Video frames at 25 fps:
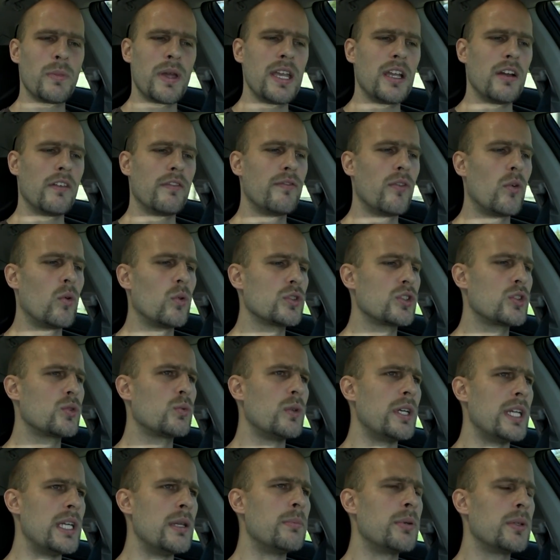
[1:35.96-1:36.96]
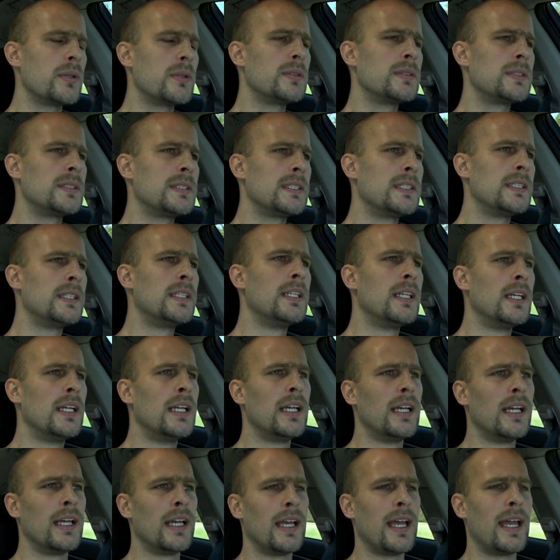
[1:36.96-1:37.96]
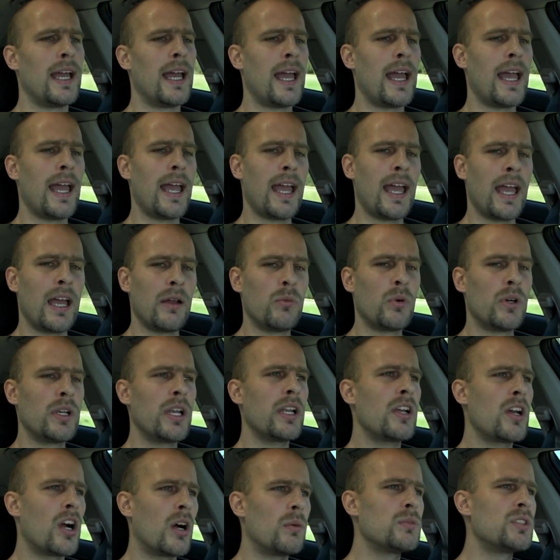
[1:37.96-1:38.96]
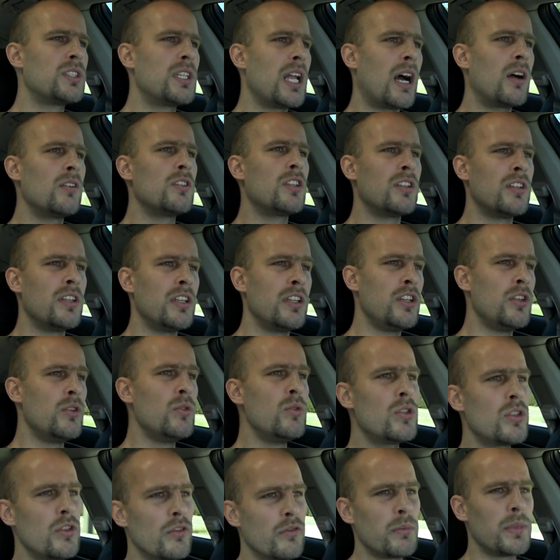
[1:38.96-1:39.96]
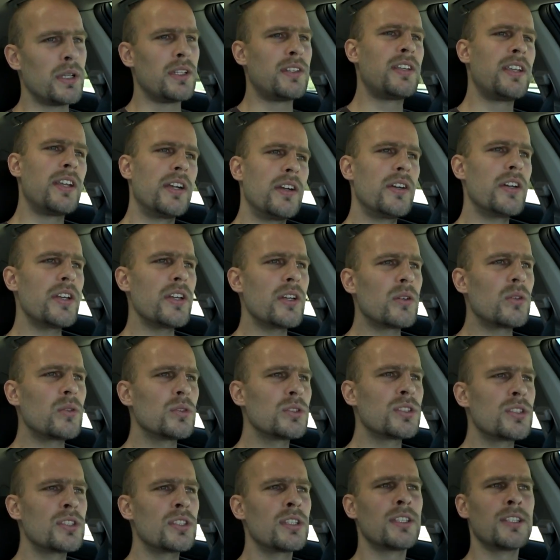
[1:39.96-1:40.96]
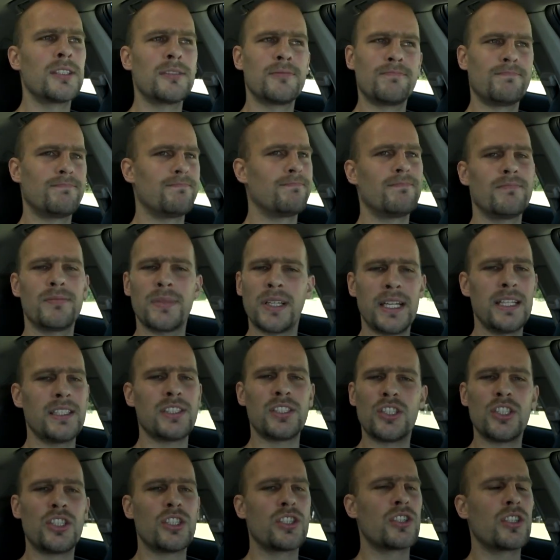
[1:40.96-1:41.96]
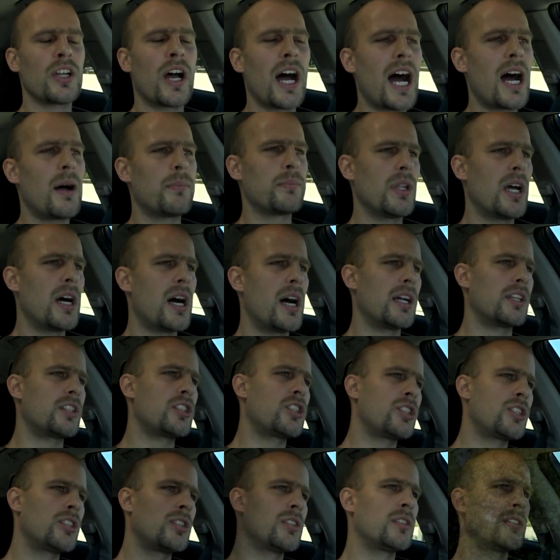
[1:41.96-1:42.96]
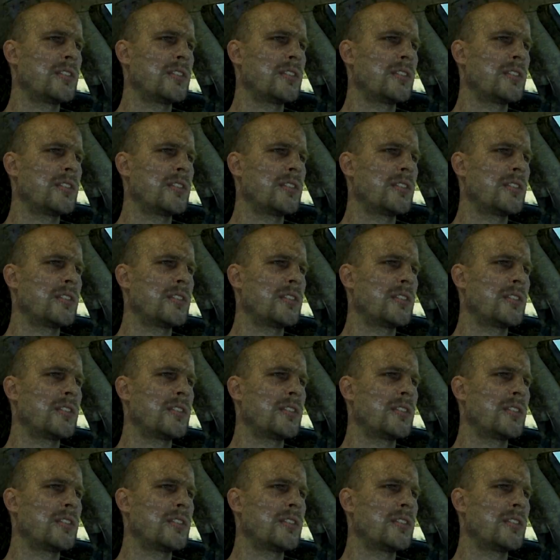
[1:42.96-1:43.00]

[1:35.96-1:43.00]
make a full sweep. And when it comes down to the use of materials, it's just top notch.